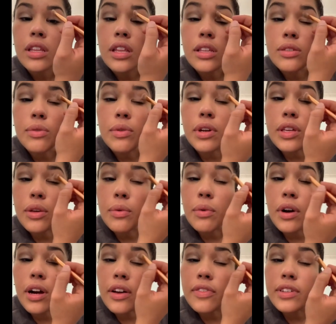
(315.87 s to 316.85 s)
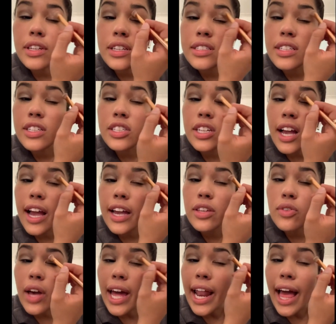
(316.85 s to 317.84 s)
This is what you want. If it doesn't shine, you
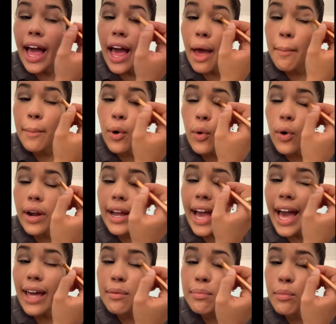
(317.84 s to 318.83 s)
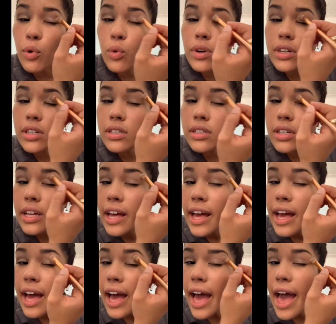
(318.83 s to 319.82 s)
gotta add more, add more,
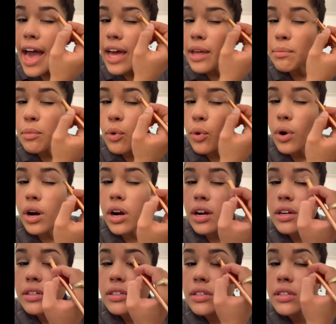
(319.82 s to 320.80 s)
add more.